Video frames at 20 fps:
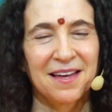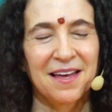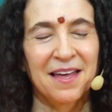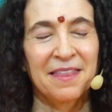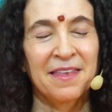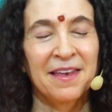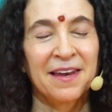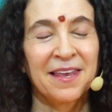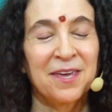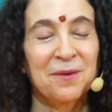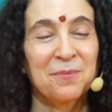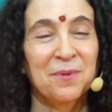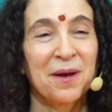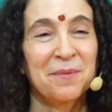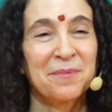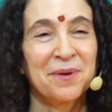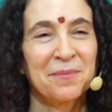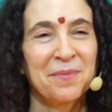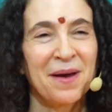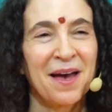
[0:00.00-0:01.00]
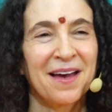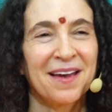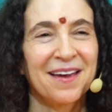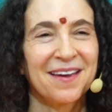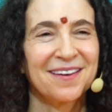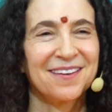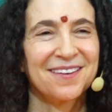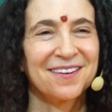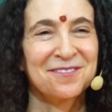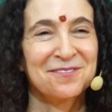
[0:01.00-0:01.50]
And then keep coming
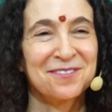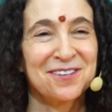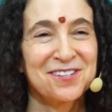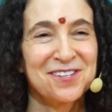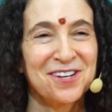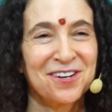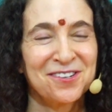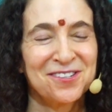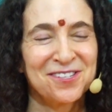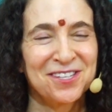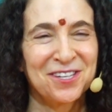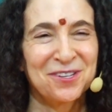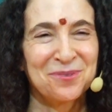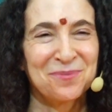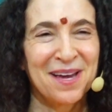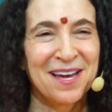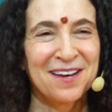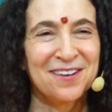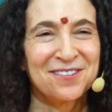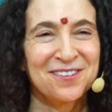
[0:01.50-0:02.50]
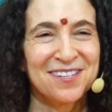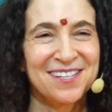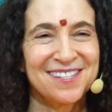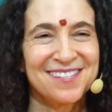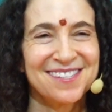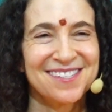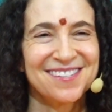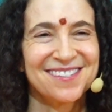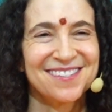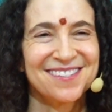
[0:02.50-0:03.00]
back and recharging your
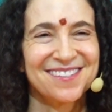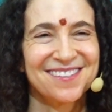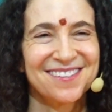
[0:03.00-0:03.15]
batteries.